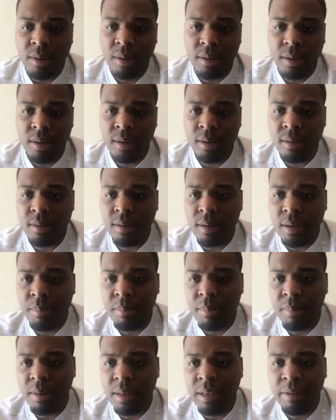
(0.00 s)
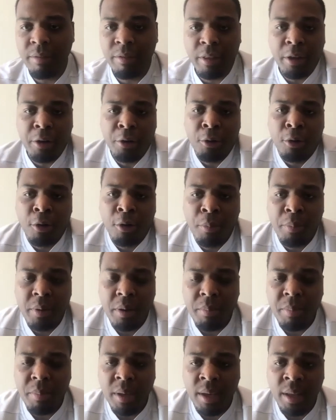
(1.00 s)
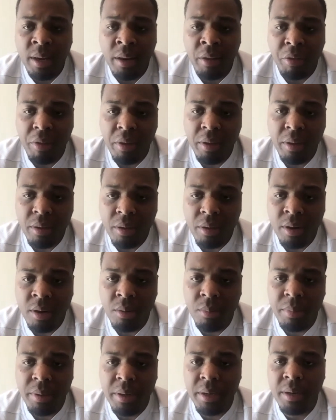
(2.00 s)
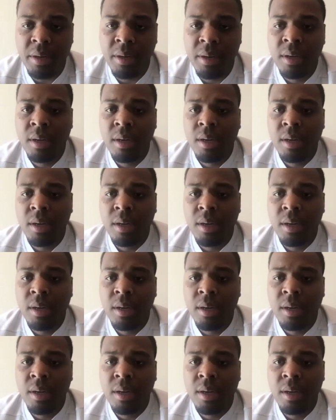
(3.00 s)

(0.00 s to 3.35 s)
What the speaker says: and I'm leaving the door open to be anything, but